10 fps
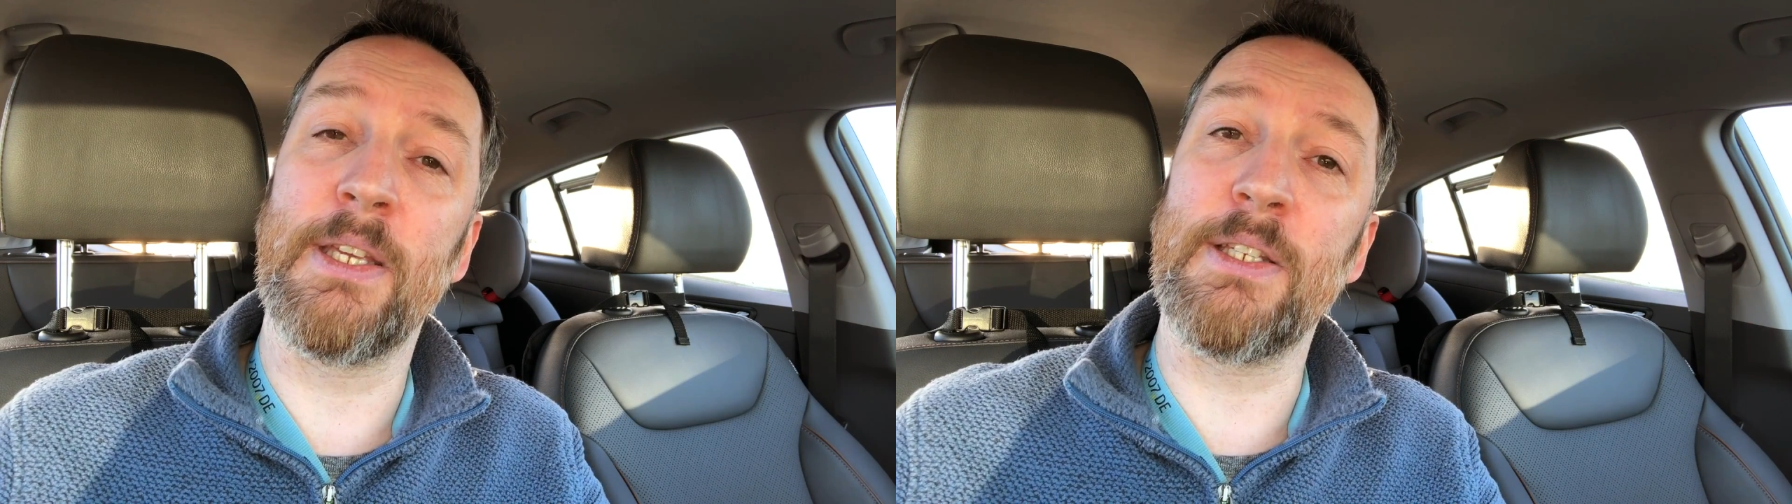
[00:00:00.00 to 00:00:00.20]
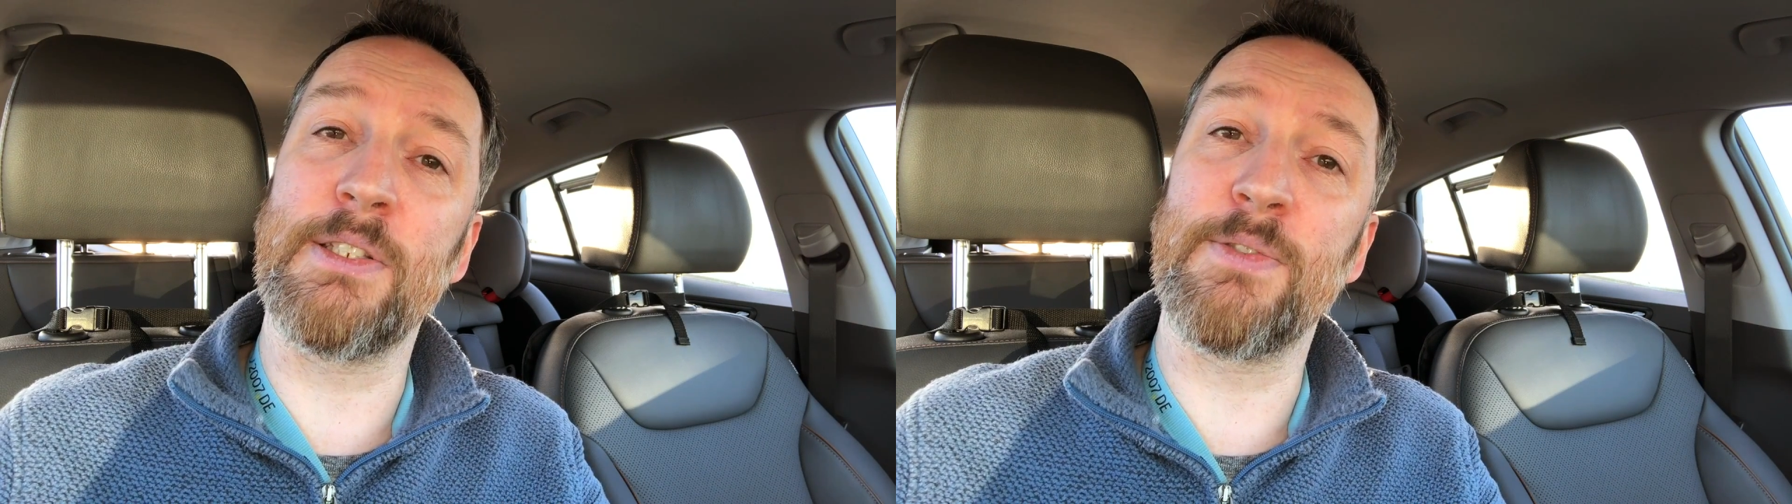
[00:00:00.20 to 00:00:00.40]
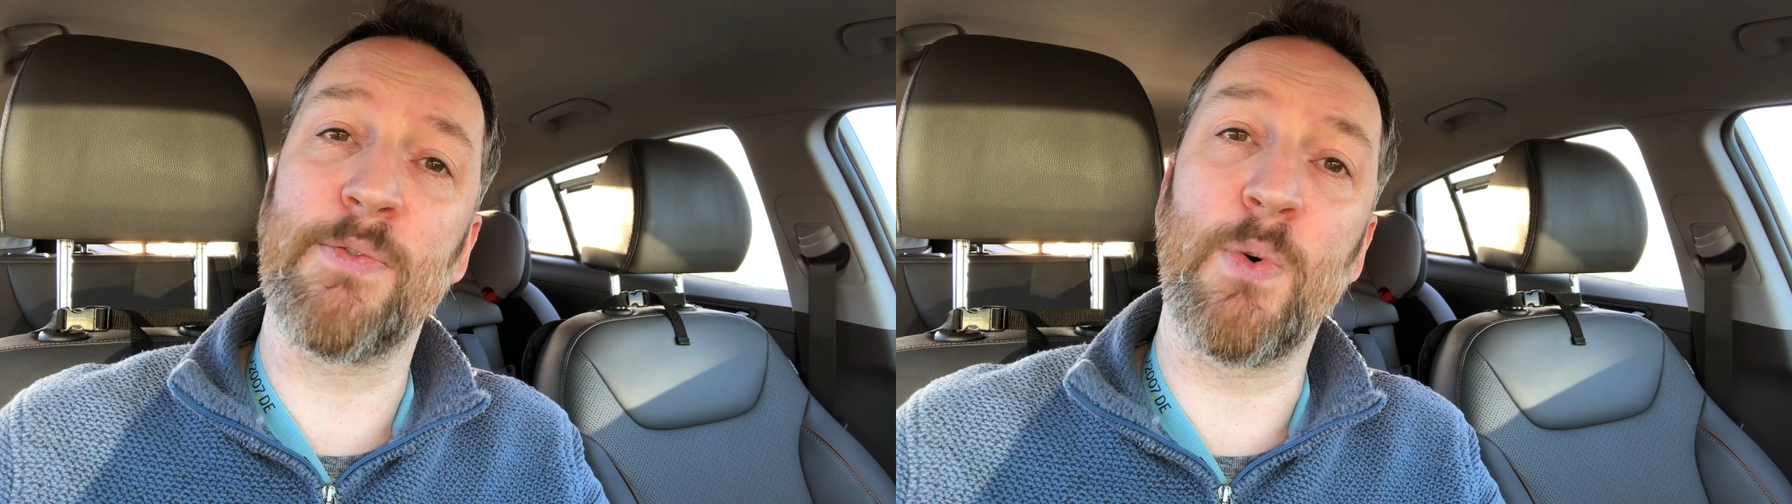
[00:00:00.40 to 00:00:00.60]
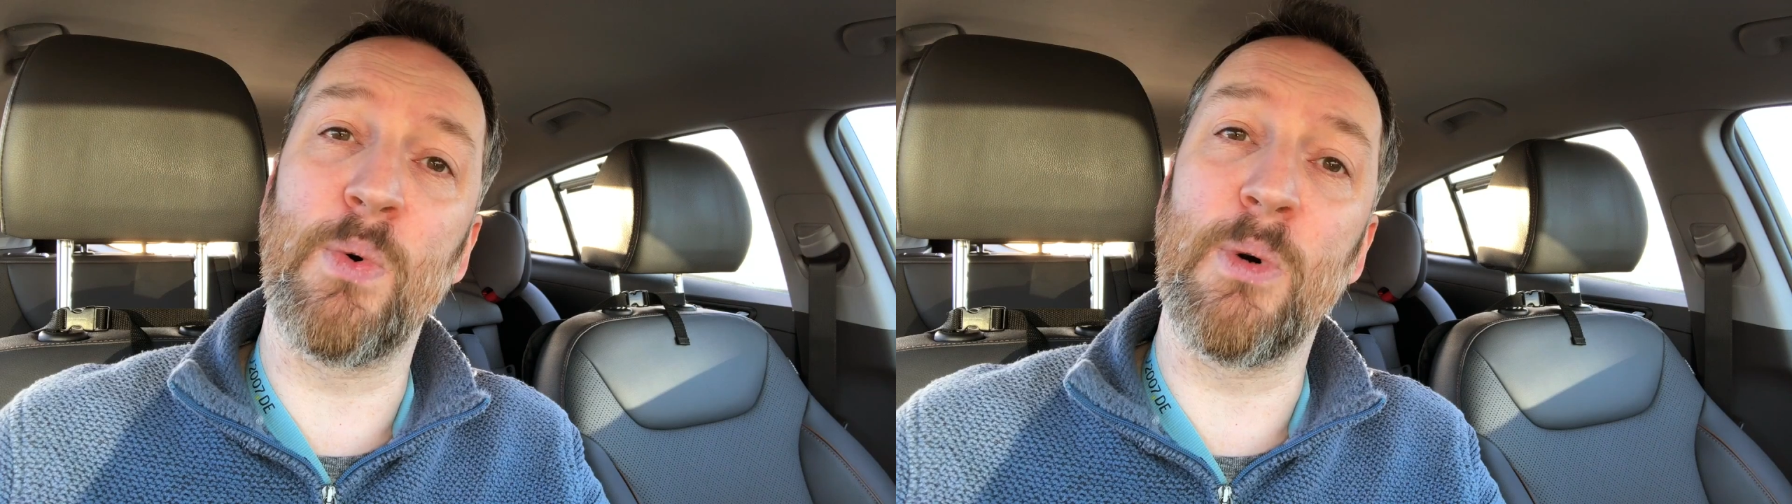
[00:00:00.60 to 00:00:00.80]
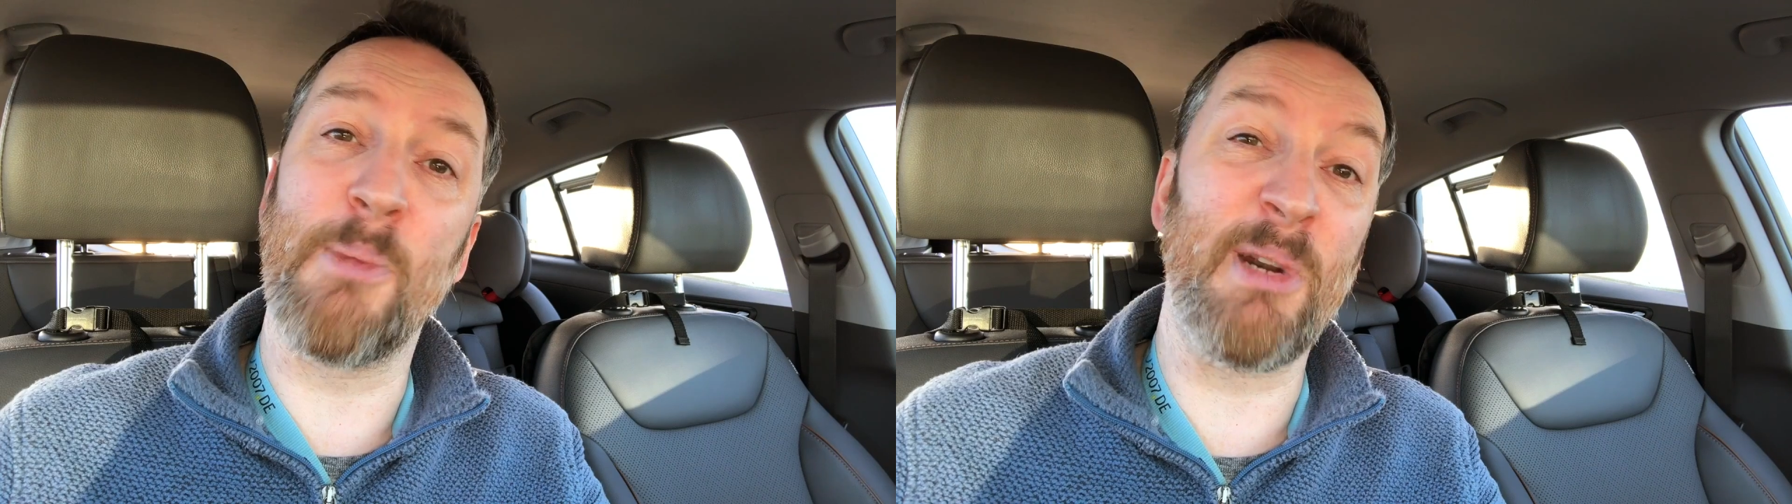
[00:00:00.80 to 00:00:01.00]
is
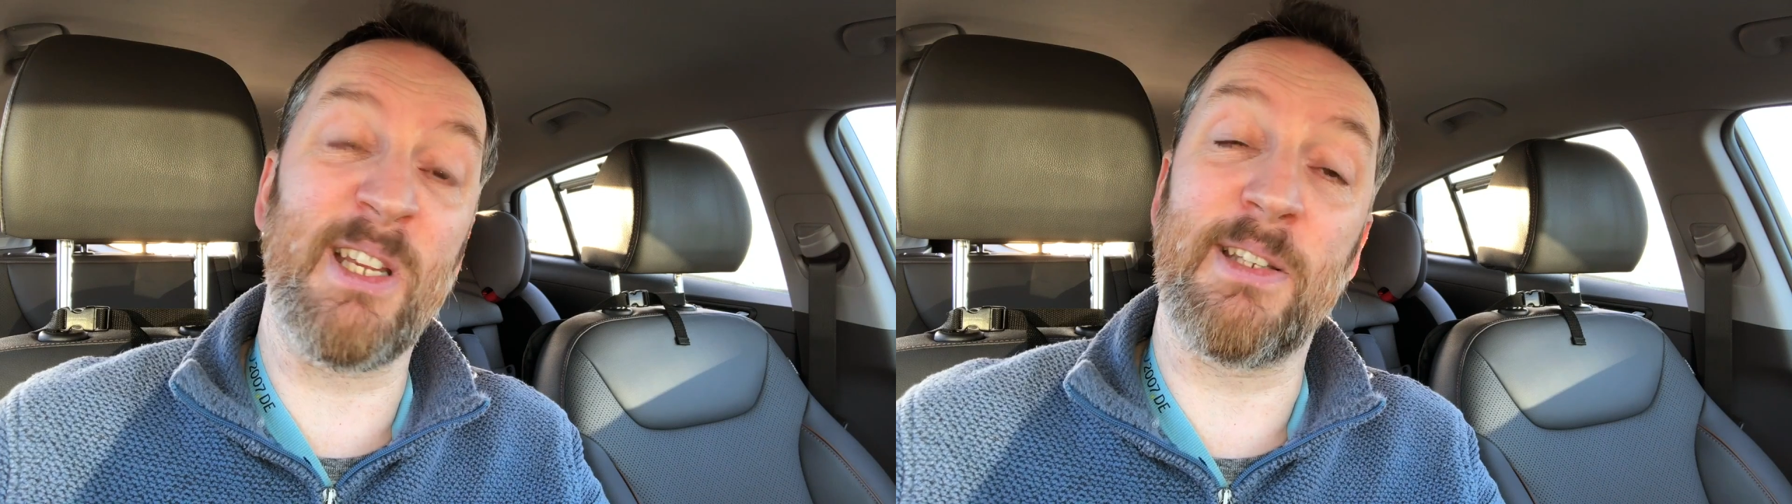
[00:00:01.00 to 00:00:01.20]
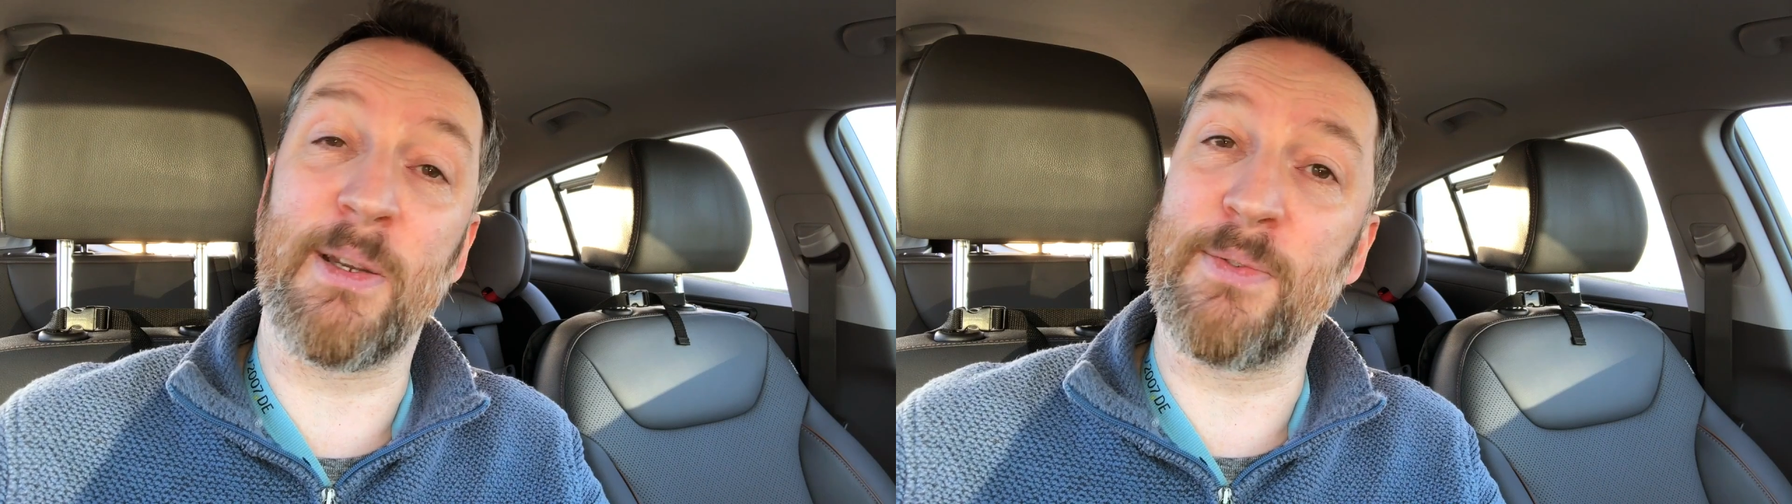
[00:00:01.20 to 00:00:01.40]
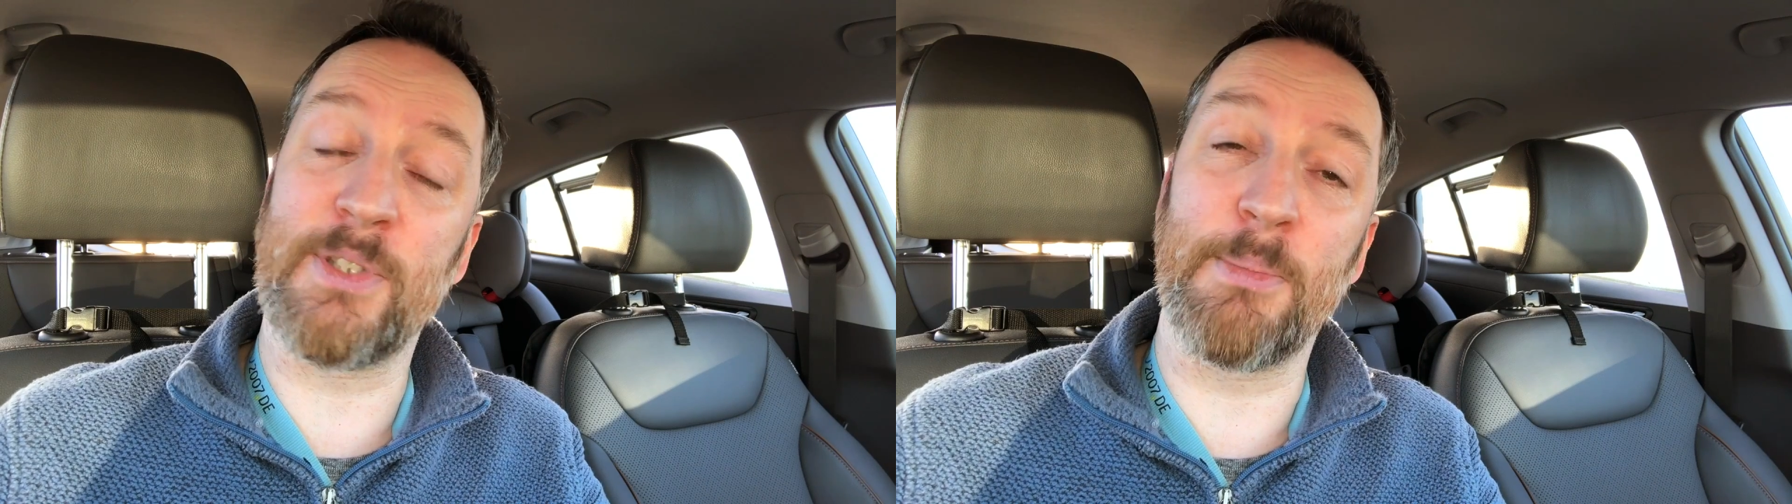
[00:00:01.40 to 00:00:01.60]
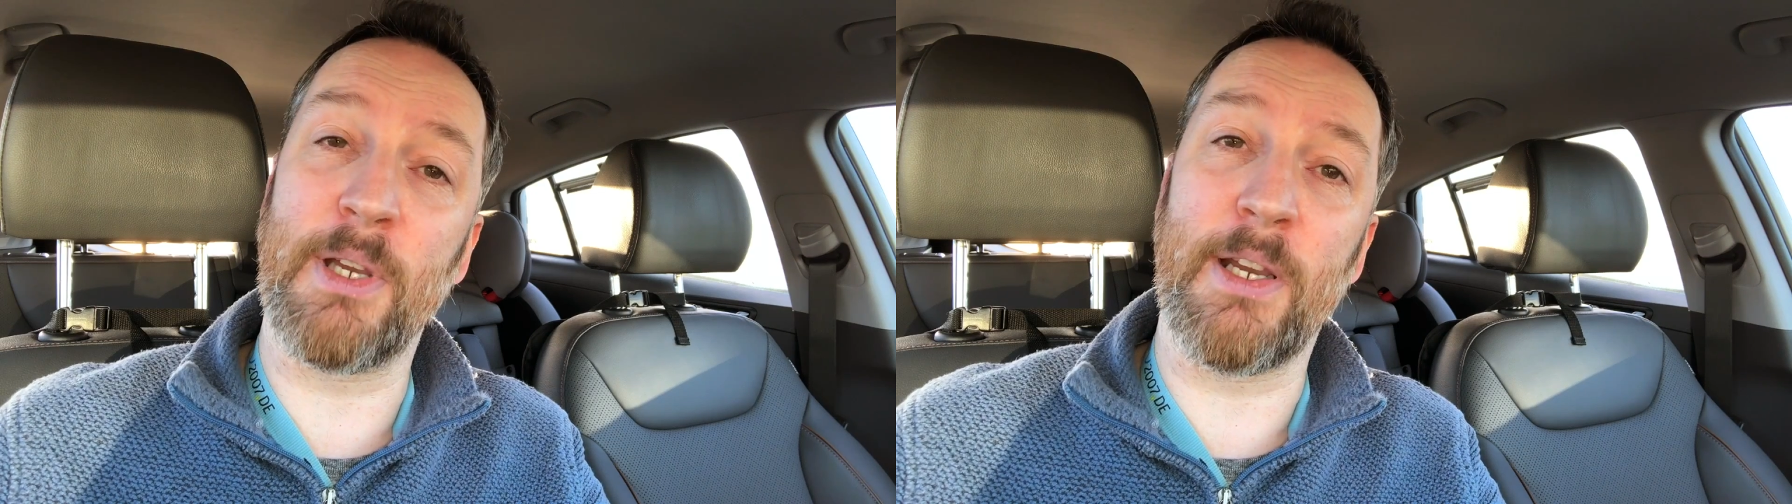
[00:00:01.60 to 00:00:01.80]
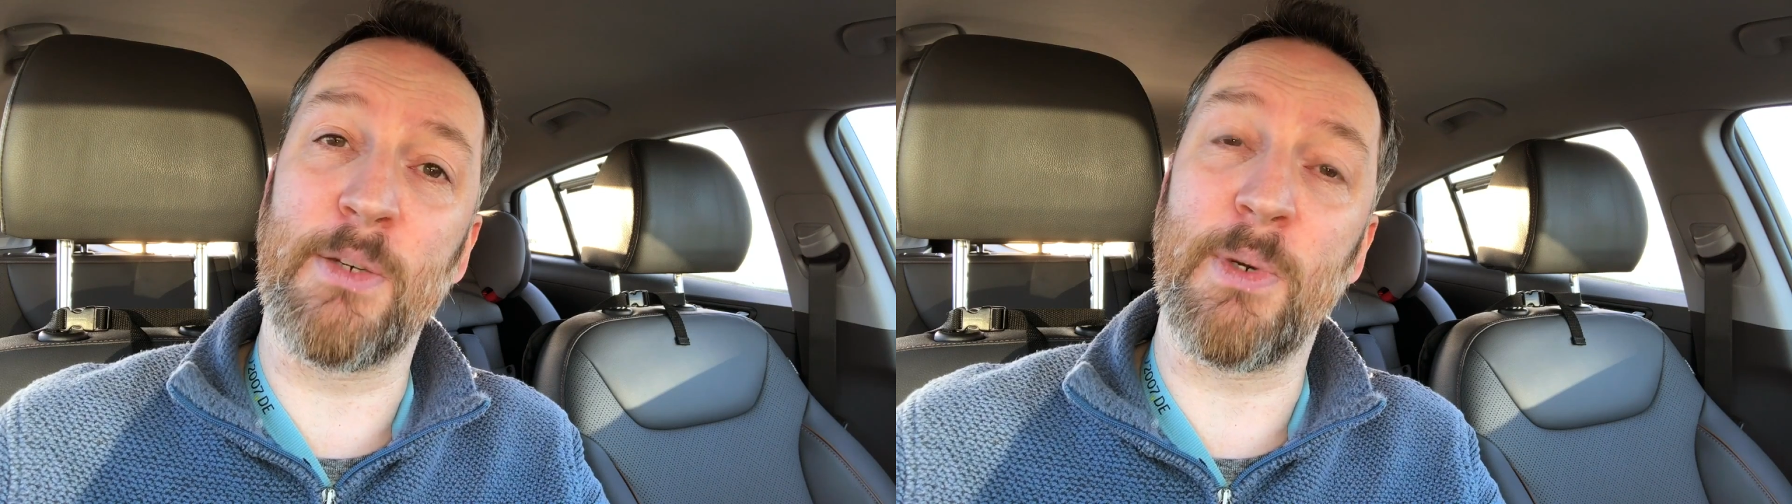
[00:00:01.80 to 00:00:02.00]
for a breakdown of some
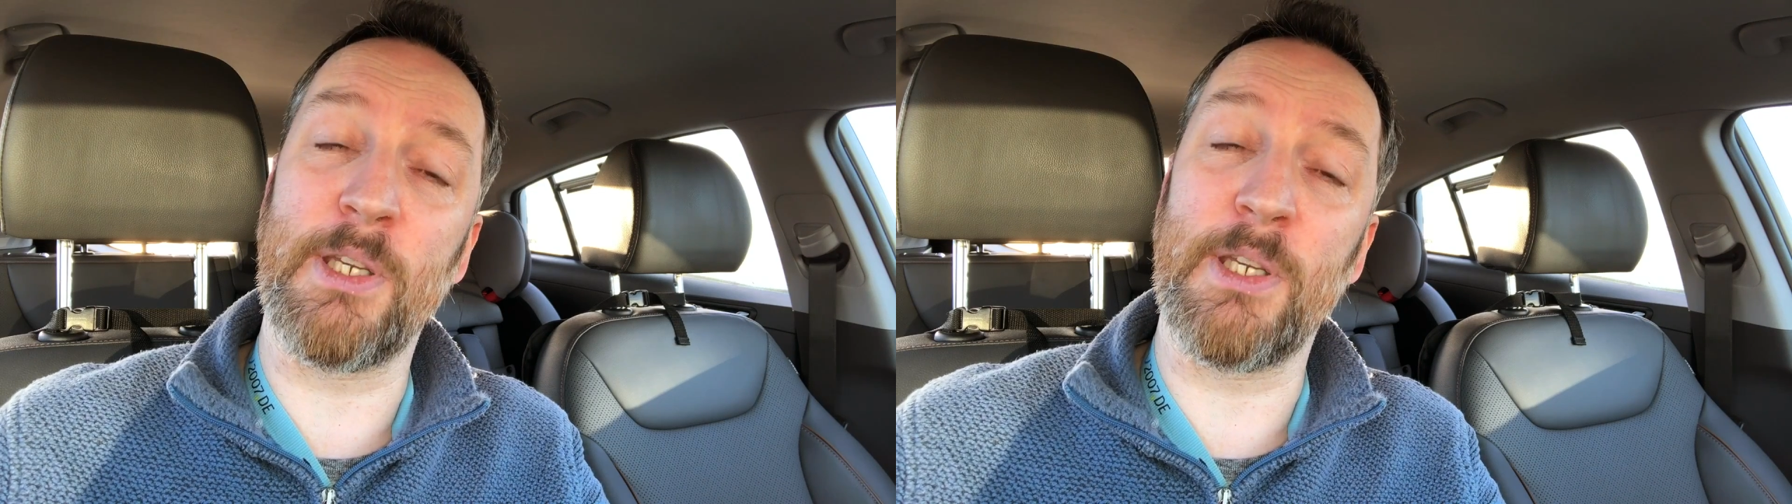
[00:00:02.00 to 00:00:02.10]
kind where